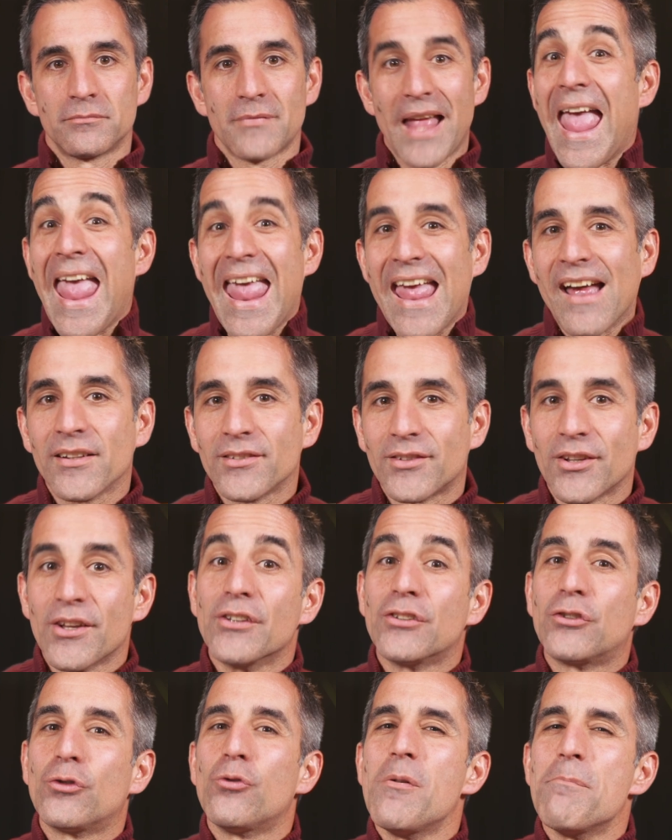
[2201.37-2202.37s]
and
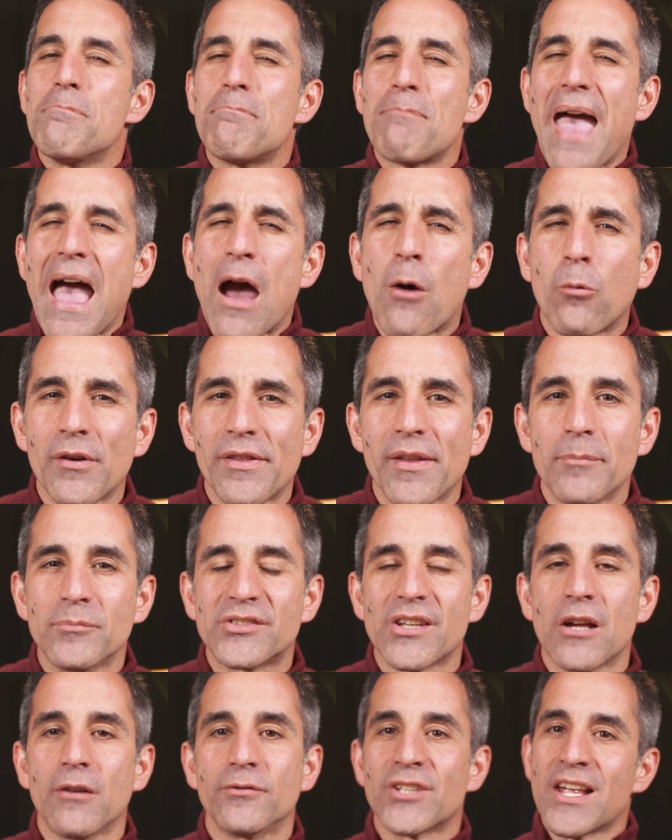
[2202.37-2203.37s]
to empower
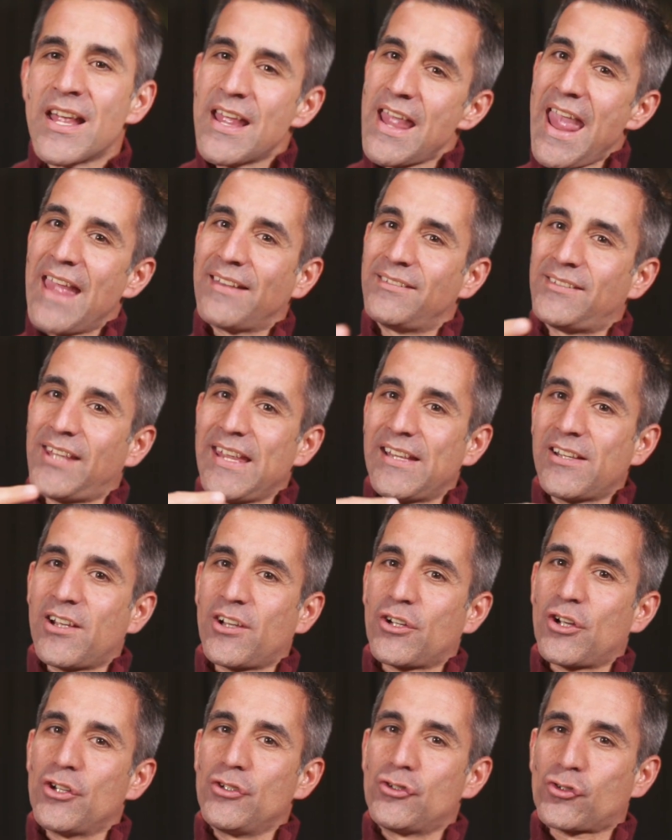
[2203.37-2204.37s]
themselves and take
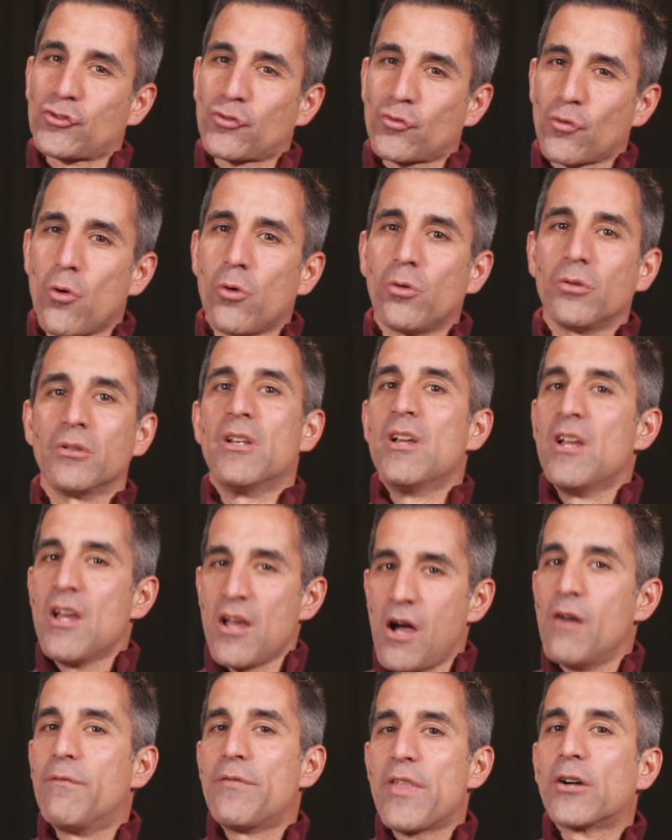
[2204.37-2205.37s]
control
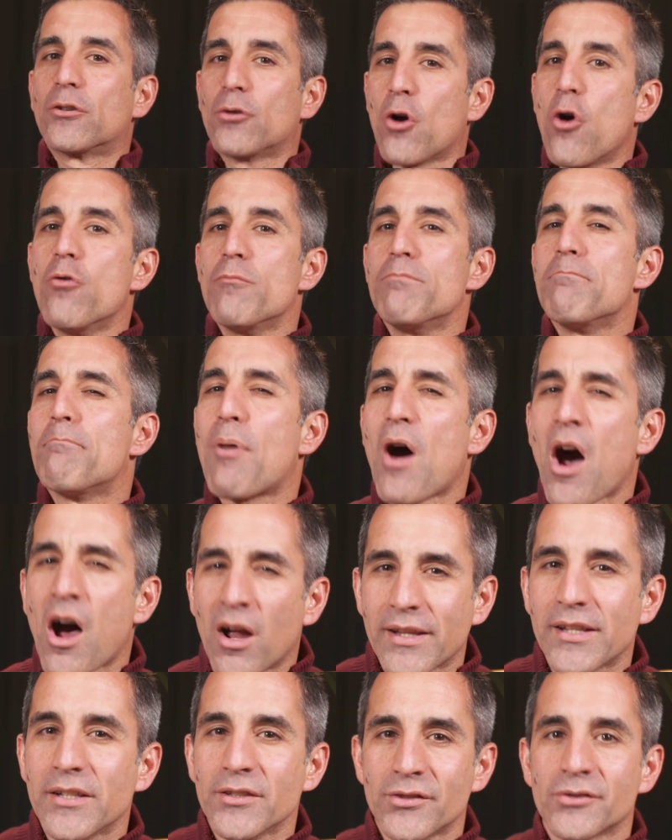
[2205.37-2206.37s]
of their own
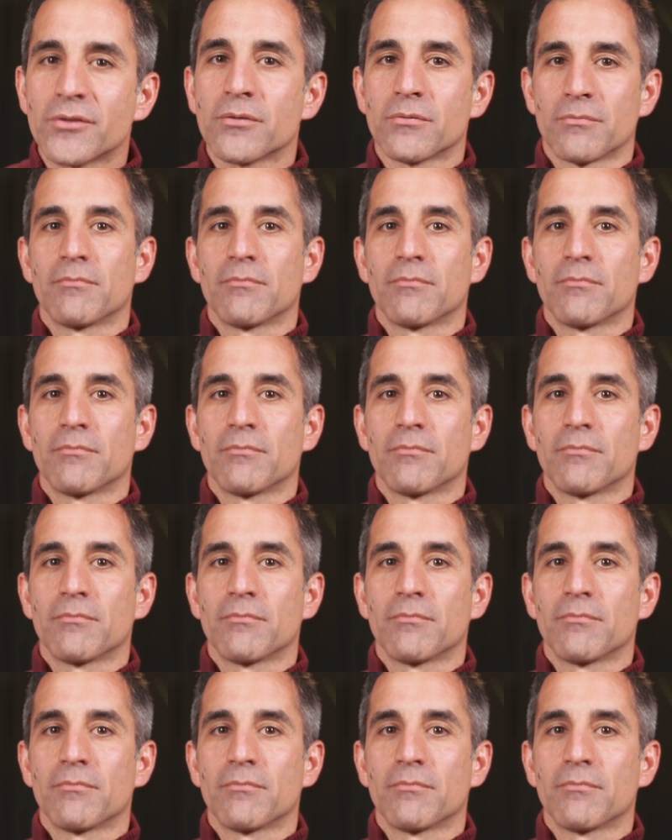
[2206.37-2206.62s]
bodies,